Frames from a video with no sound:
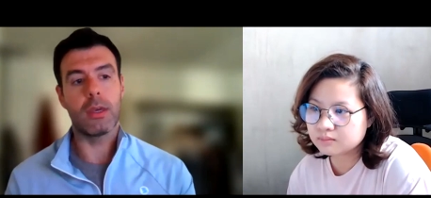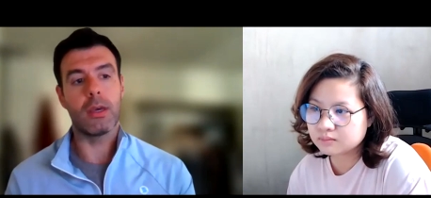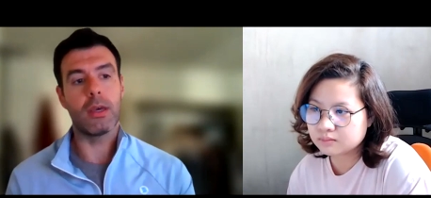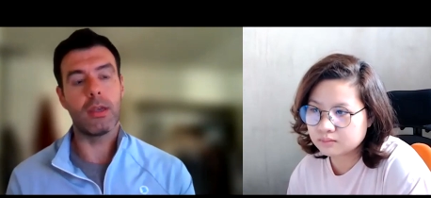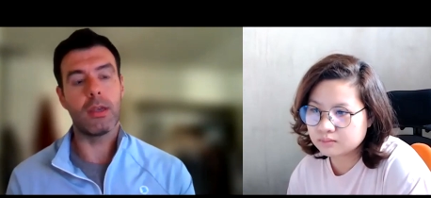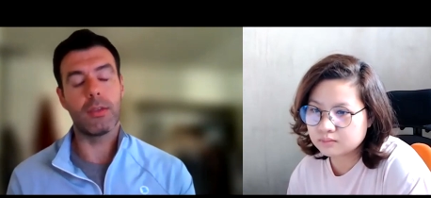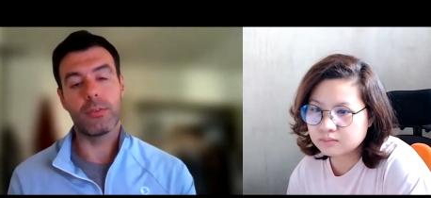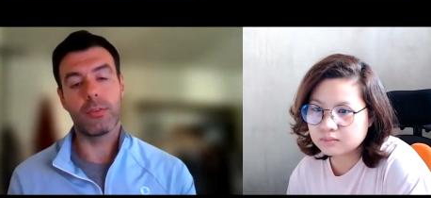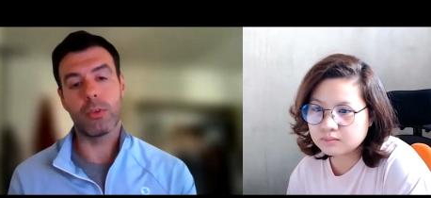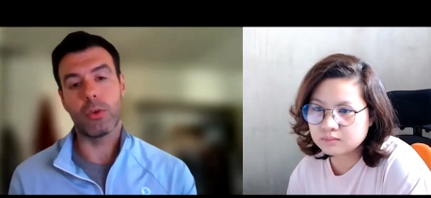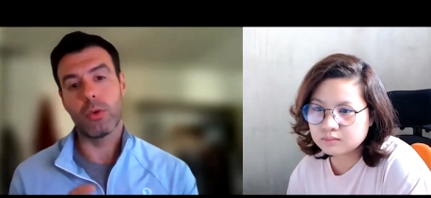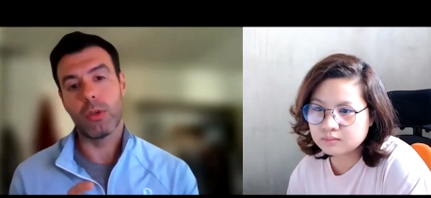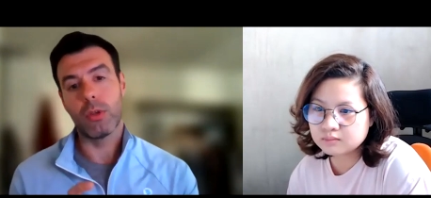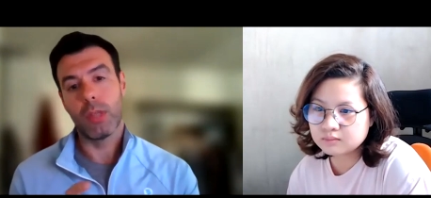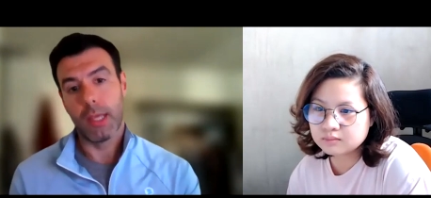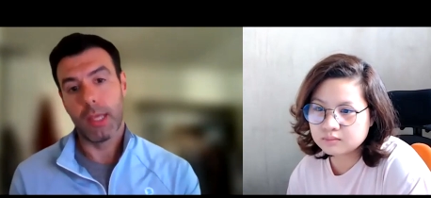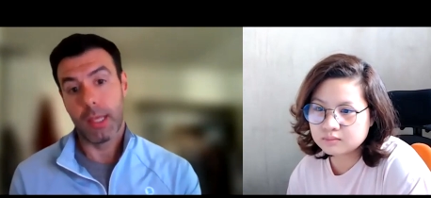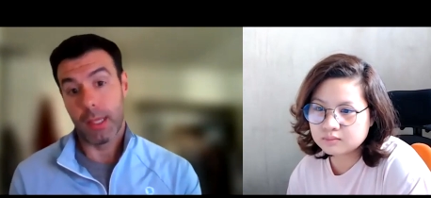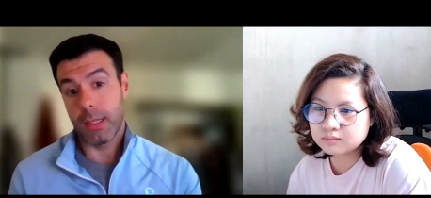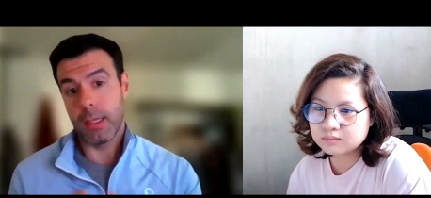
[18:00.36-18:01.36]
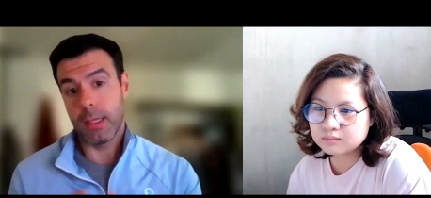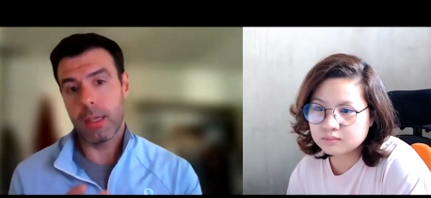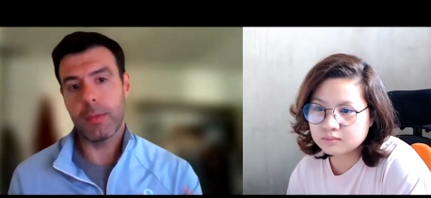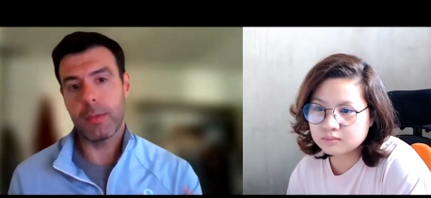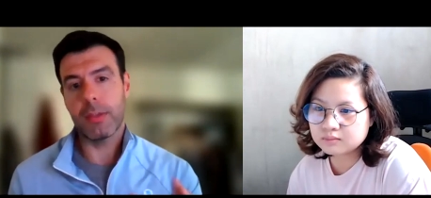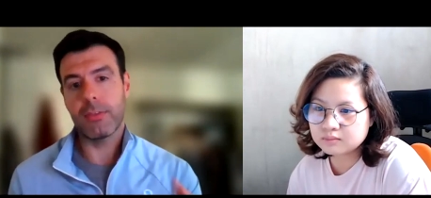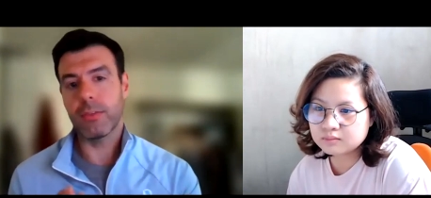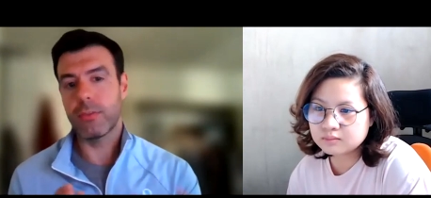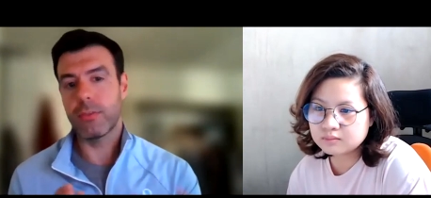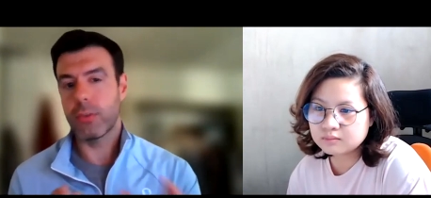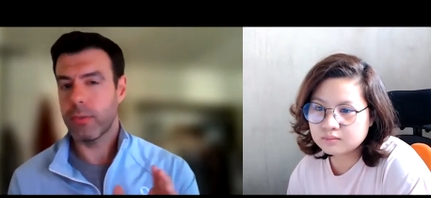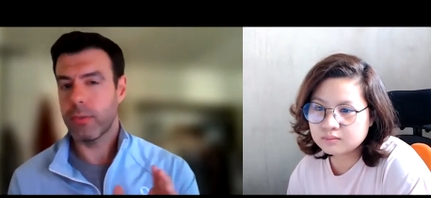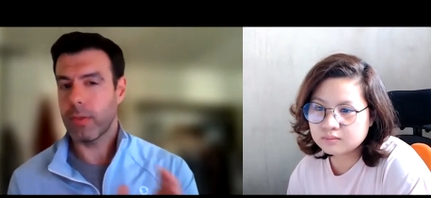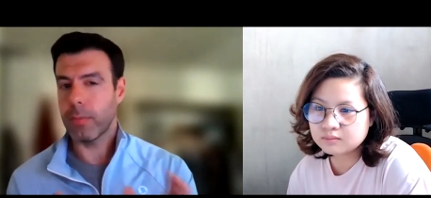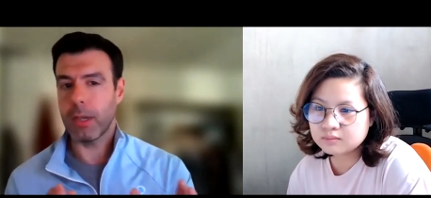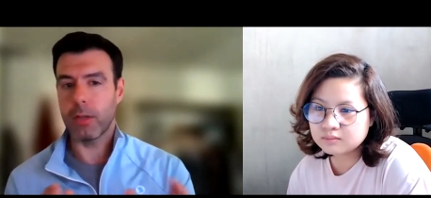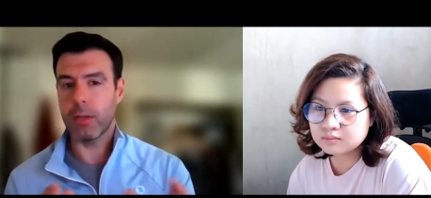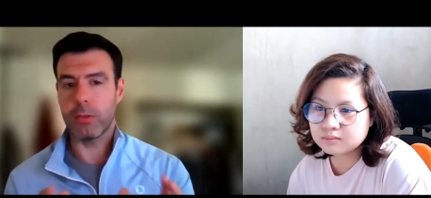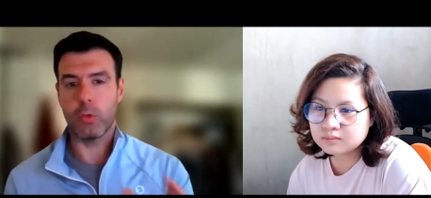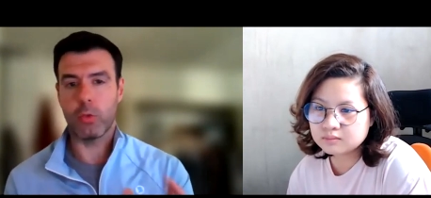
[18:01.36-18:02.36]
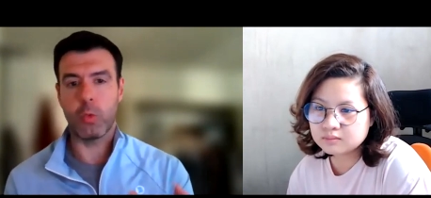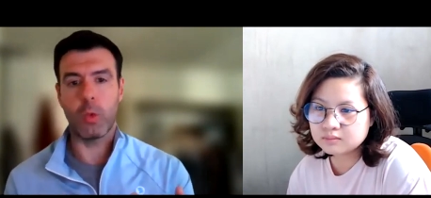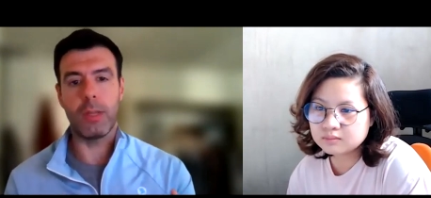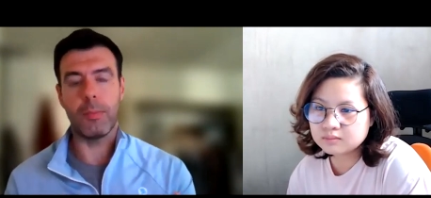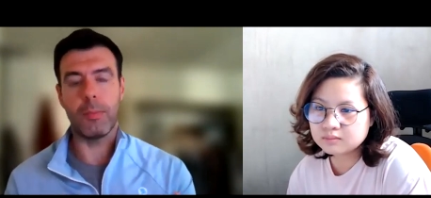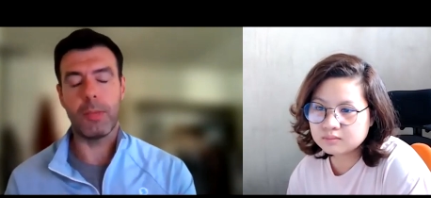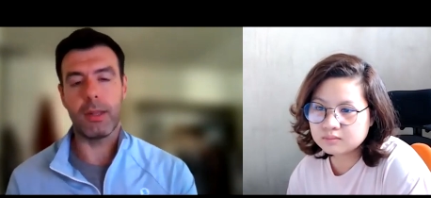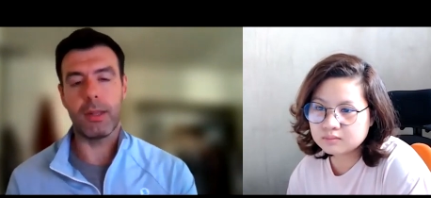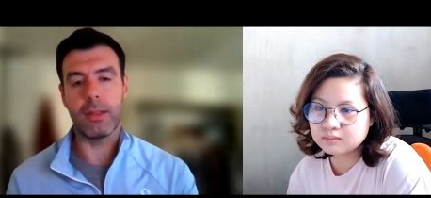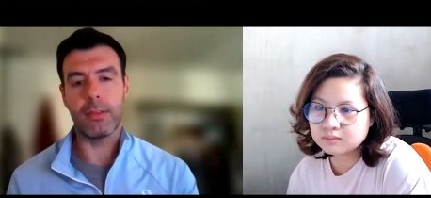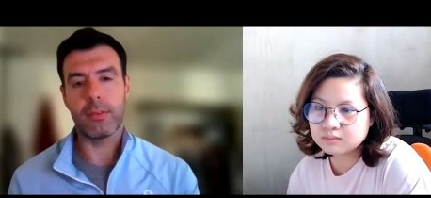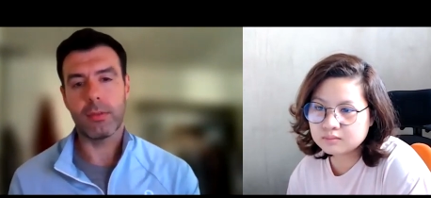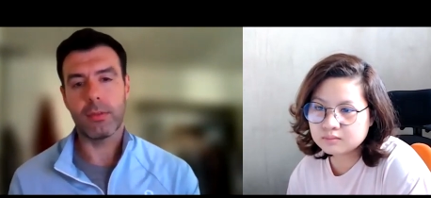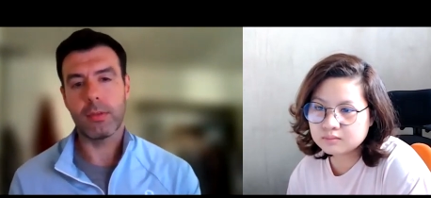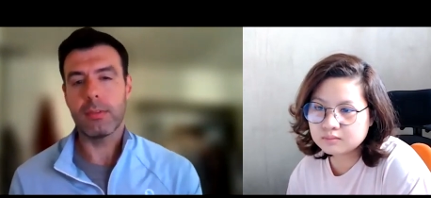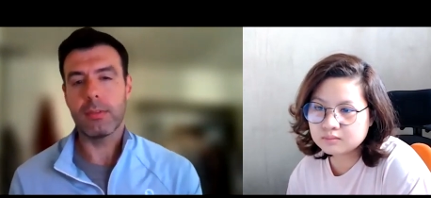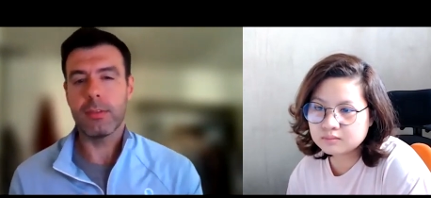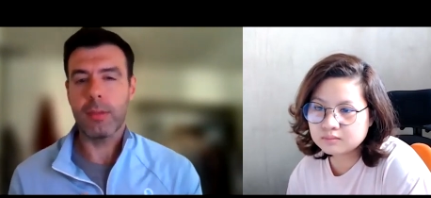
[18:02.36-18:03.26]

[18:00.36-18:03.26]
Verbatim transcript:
Speaker 1: uh, so E M S is just about twenty minutes.